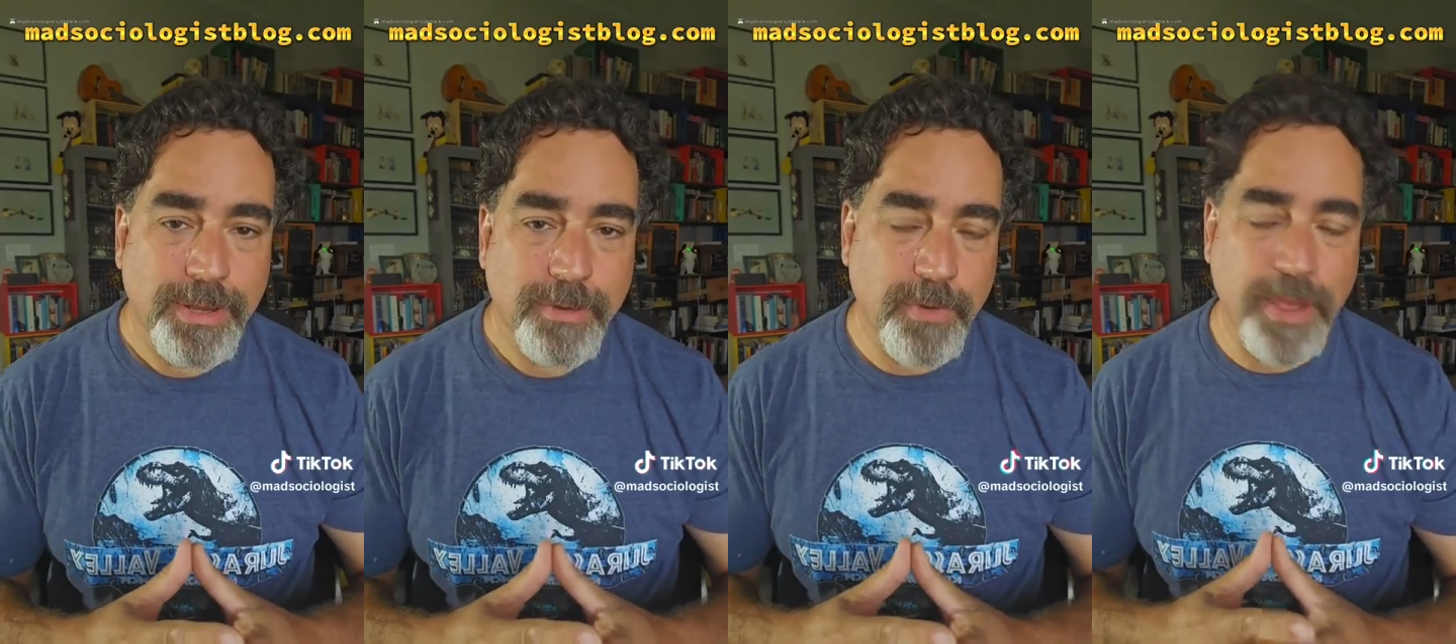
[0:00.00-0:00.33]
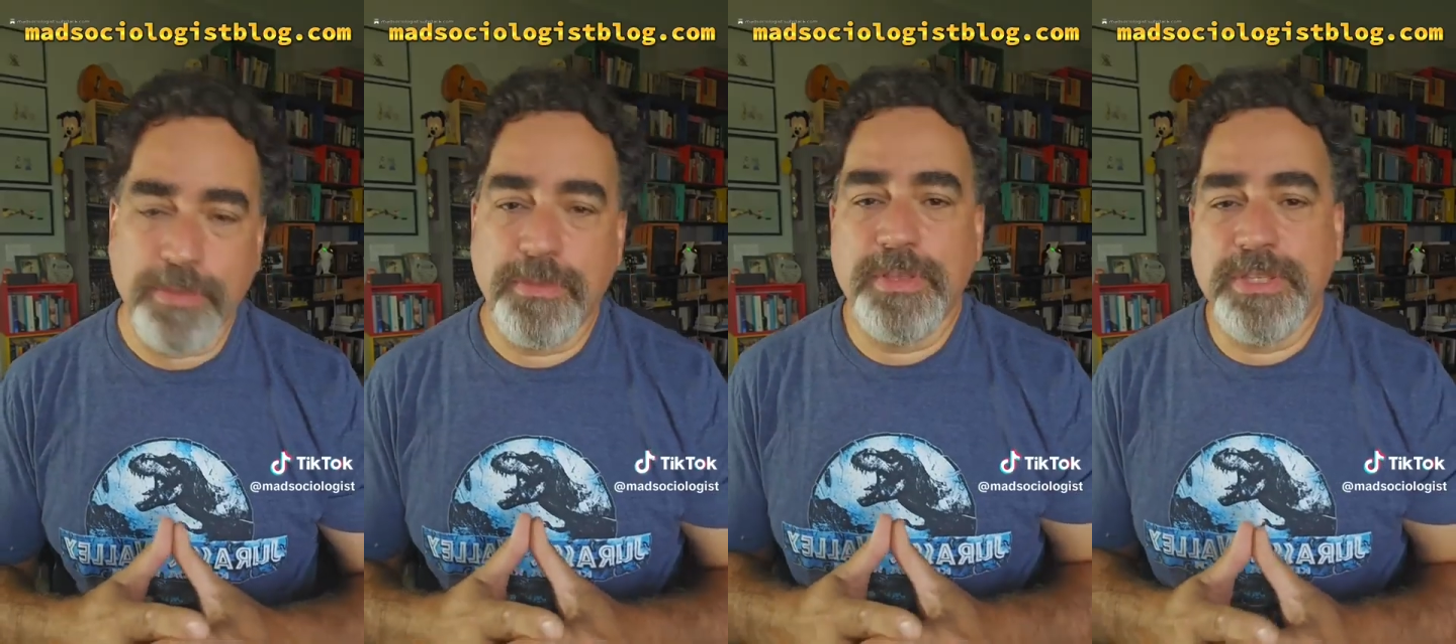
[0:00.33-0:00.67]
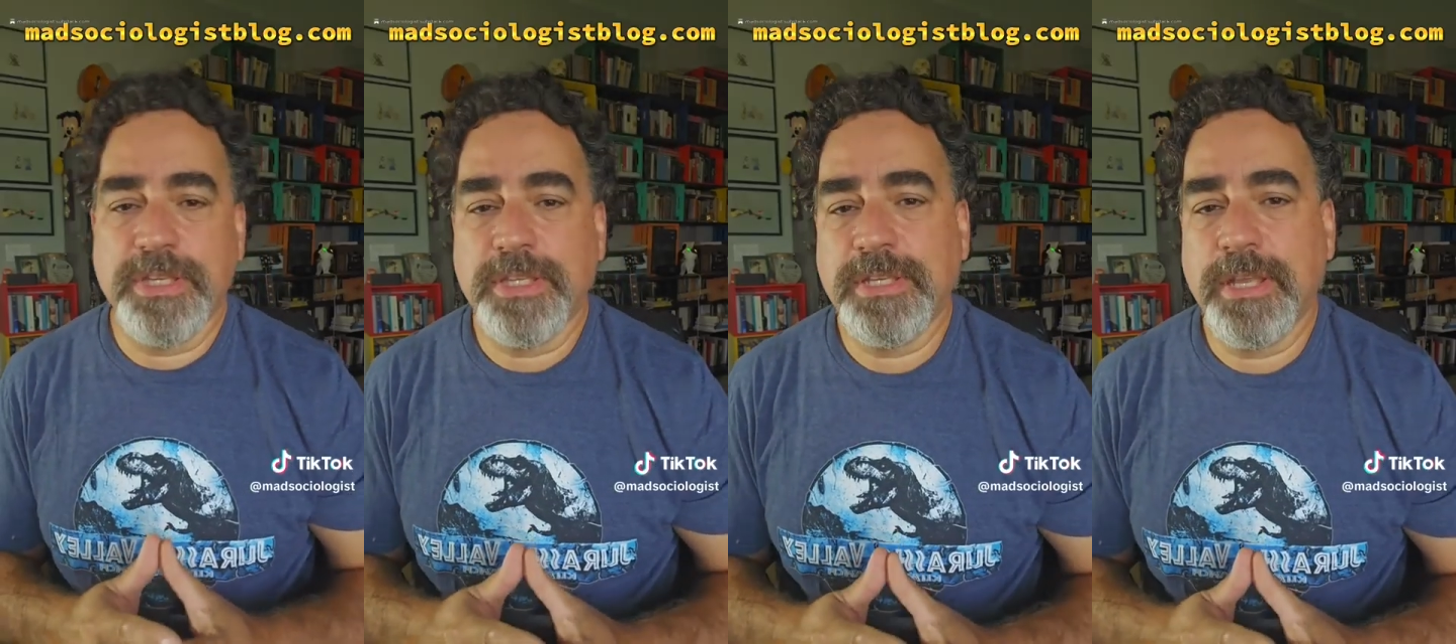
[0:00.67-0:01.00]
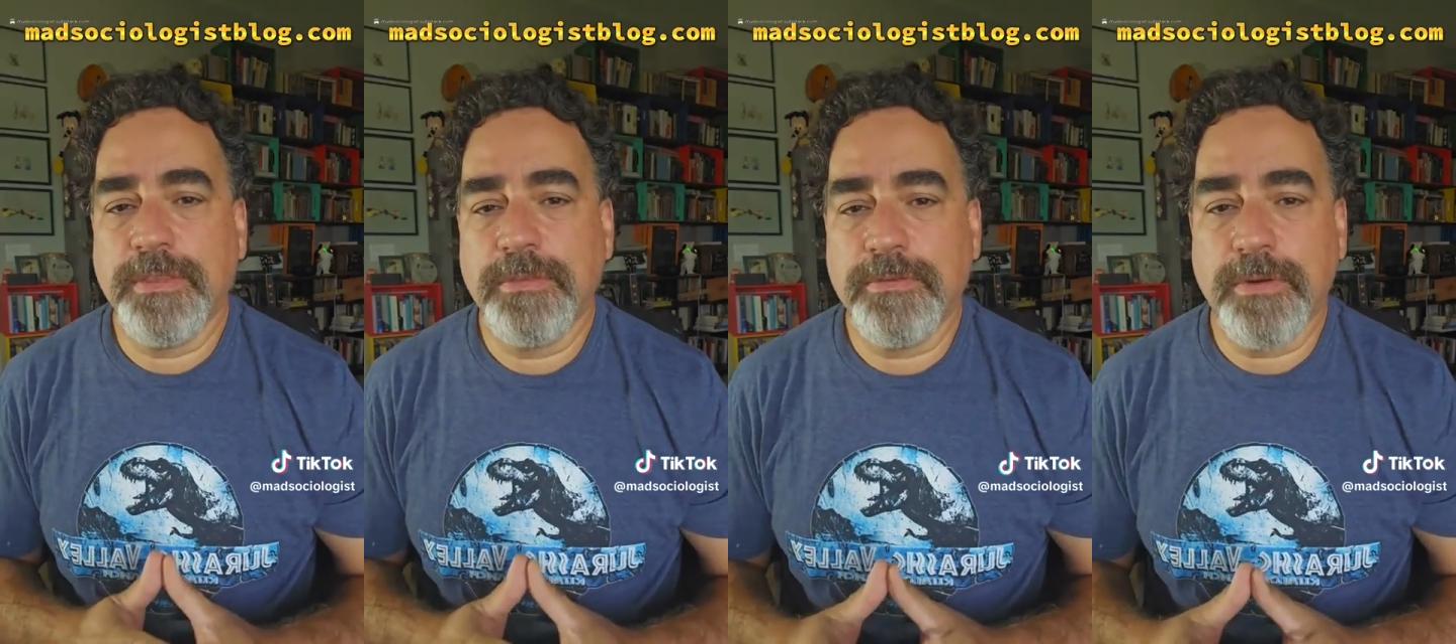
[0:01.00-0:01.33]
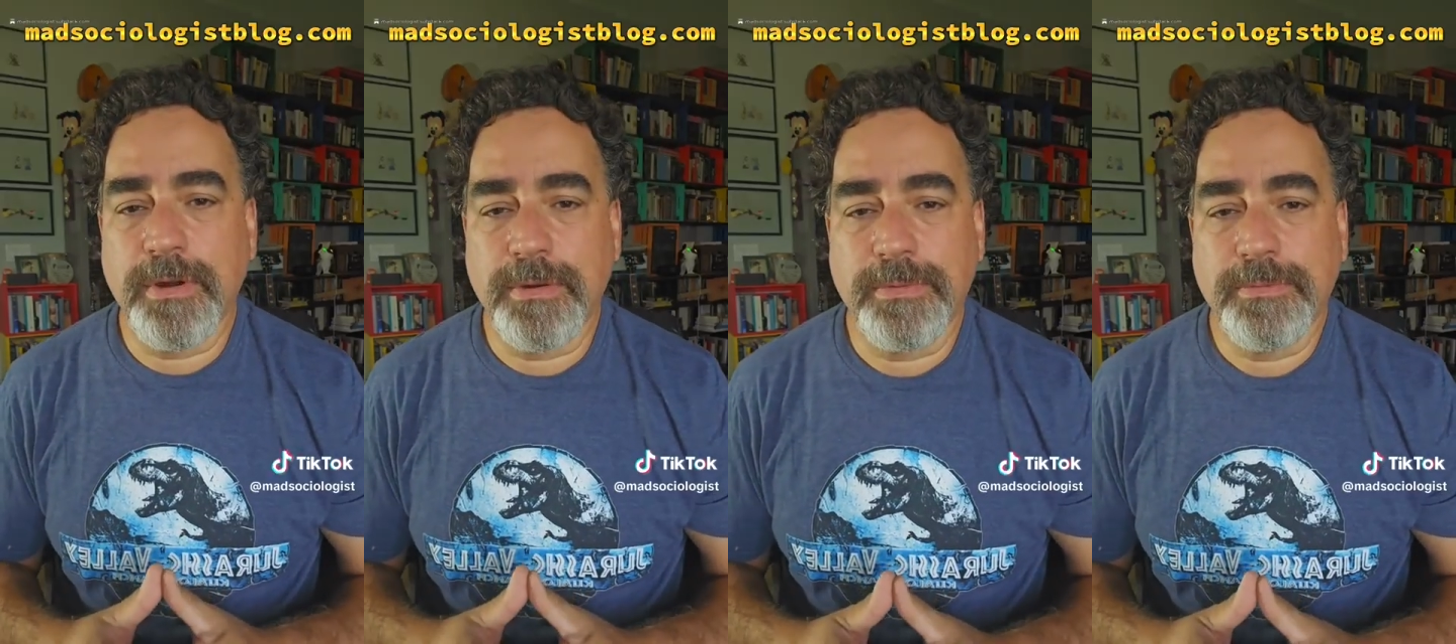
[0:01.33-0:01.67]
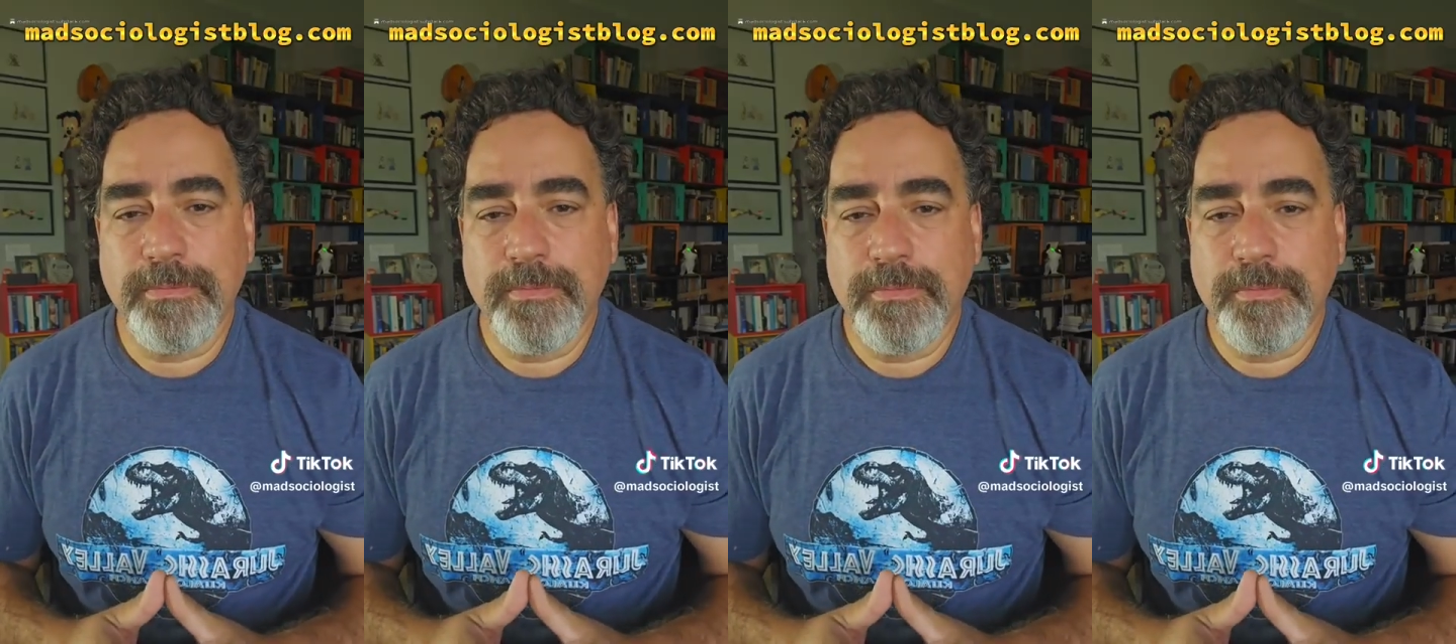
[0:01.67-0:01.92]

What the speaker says: rather than sits on the throne